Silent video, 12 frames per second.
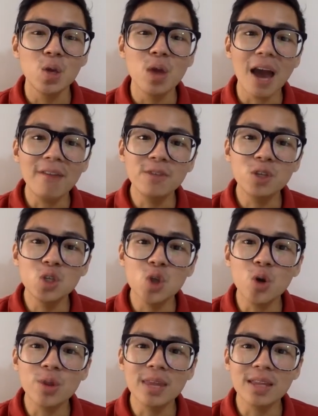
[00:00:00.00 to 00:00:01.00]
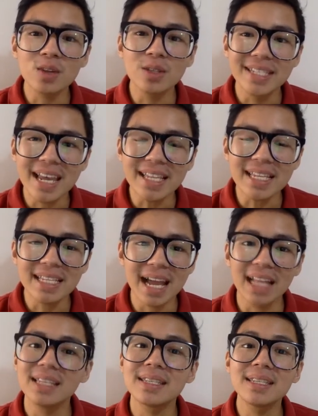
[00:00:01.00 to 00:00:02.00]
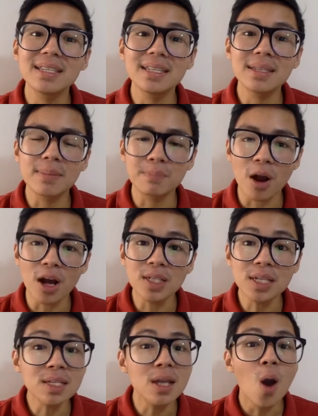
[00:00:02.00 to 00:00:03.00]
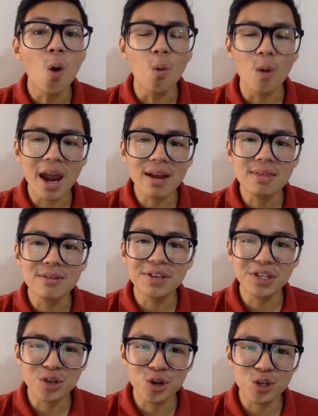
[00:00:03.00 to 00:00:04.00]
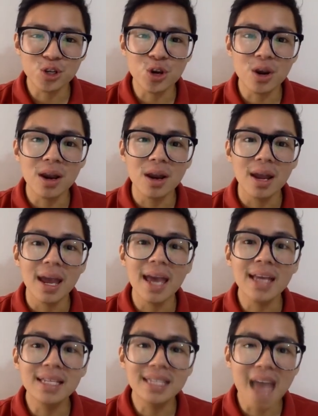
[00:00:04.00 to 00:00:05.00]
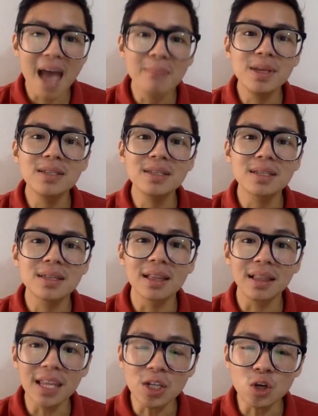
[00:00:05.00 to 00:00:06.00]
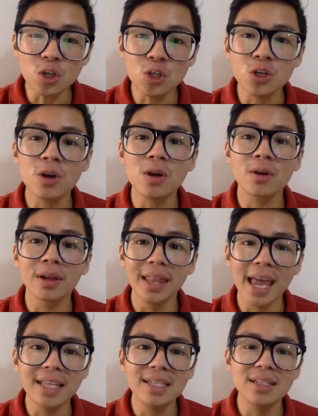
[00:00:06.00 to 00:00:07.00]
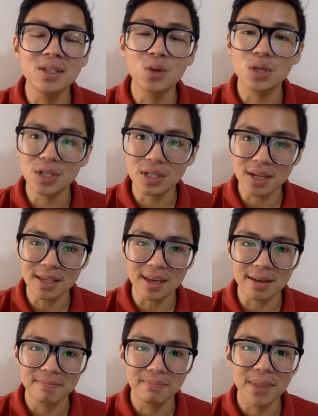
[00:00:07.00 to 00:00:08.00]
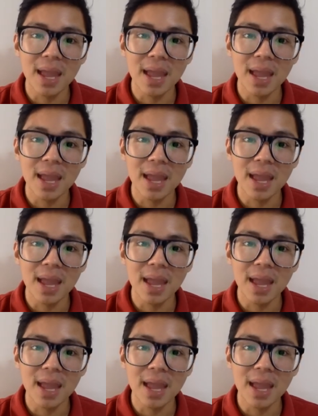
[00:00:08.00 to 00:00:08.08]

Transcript: You have to note that content analysis is the process where the researcher examines the literature related to his study.